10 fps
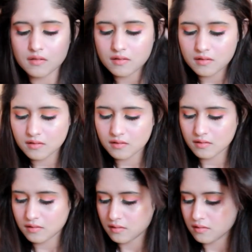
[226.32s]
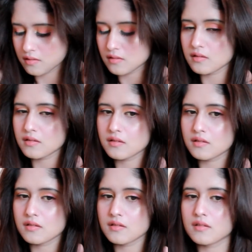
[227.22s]

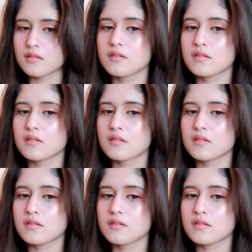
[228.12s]
Nothing is said.